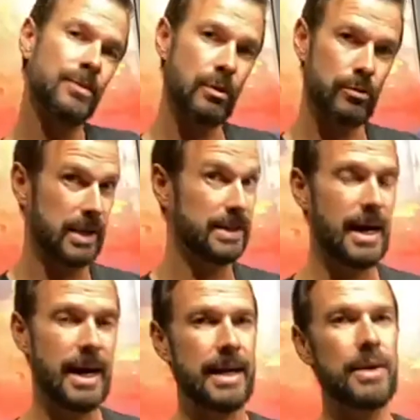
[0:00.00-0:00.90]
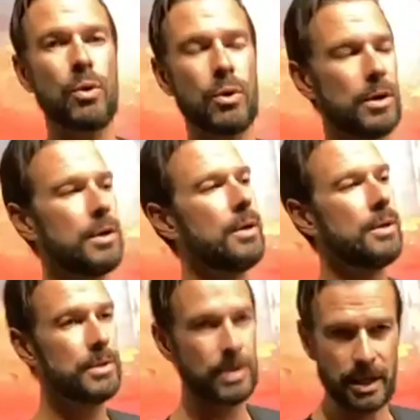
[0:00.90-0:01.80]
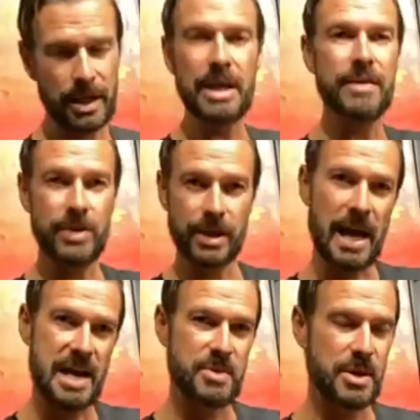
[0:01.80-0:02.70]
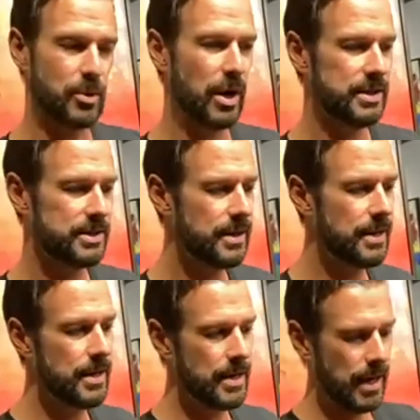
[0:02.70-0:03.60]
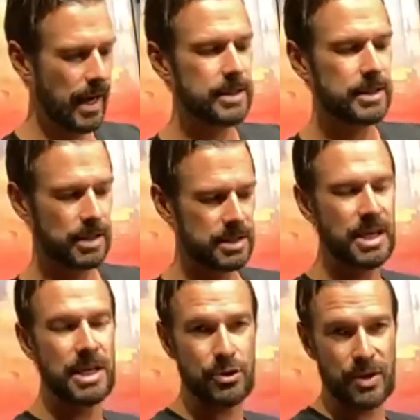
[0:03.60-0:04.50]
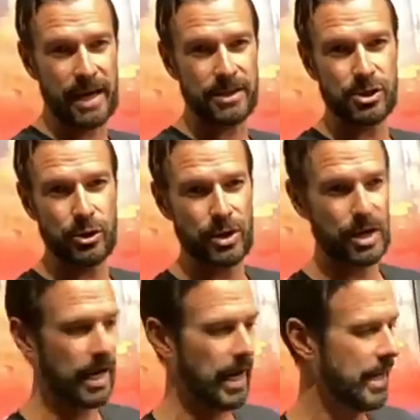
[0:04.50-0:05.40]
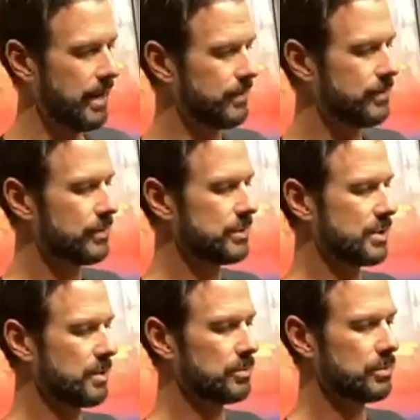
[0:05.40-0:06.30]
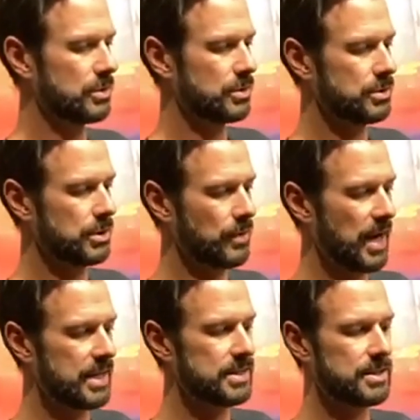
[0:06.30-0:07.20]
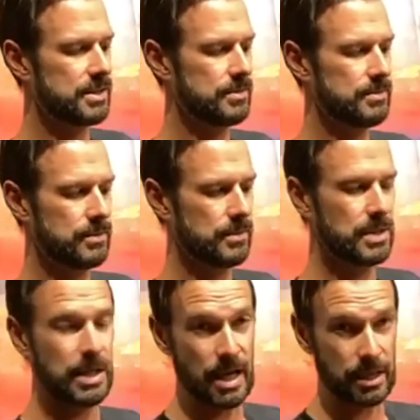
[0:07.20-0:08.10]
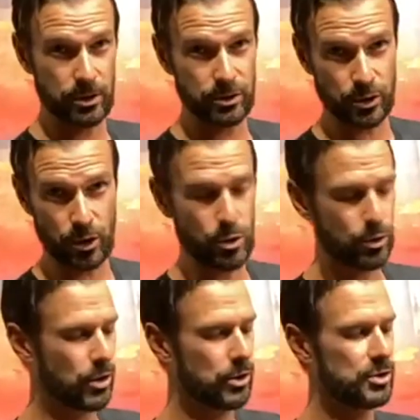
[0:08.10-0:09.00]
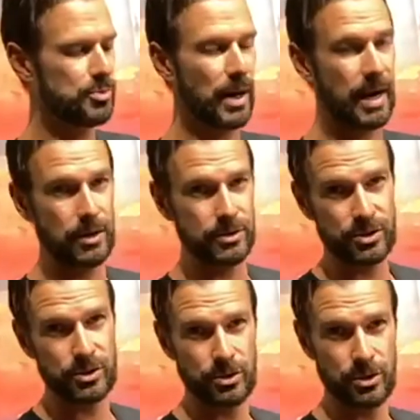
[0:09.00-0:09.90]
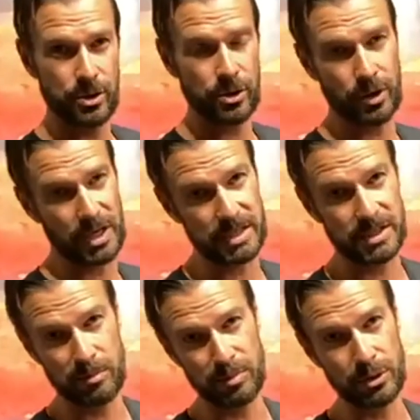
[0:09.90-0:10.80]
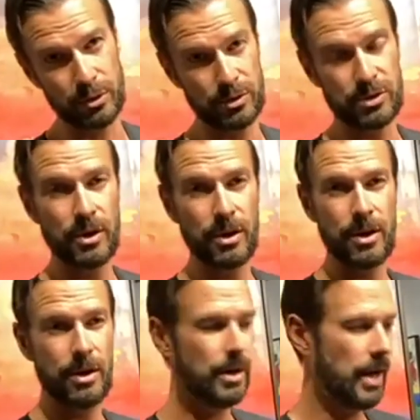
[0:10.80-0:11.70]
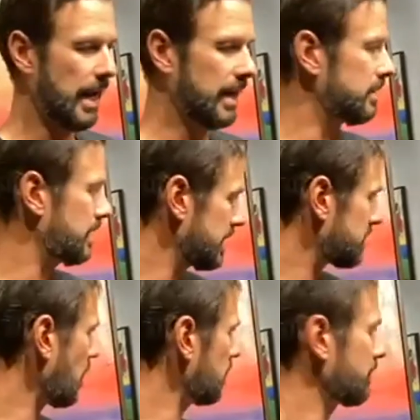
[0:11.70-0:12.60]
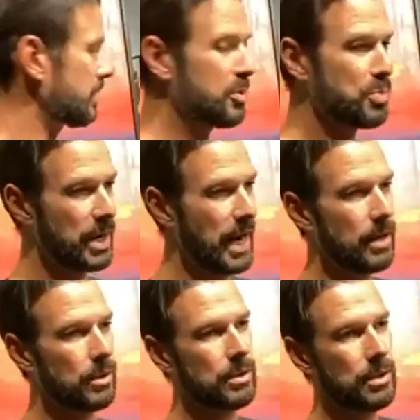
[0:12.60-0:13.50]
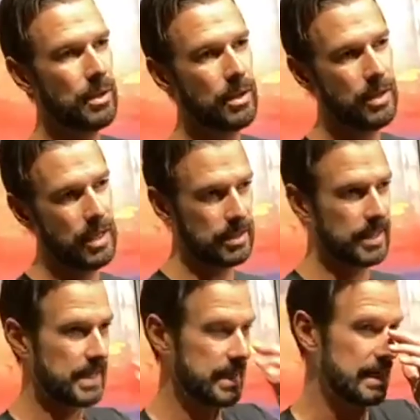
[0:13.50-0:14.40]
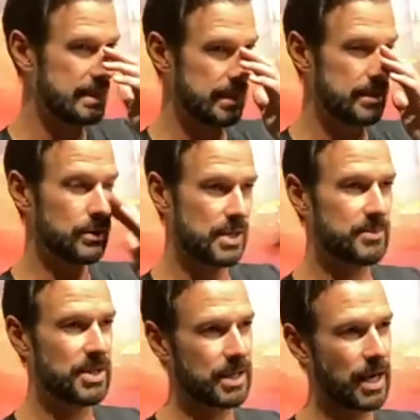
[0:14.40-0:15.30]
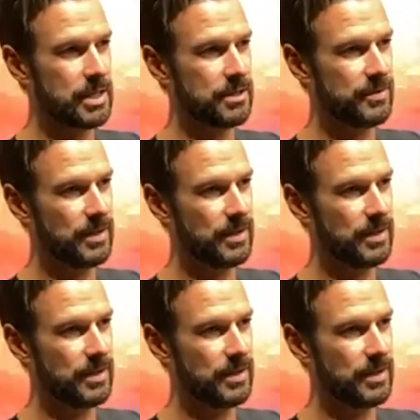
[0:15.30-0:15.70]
red light or any of the cadmium reds. And continue that so that I have the reds, the yellows or ochres, browns, greens, and blues. And that's all I really put out, unless I need to do something kind of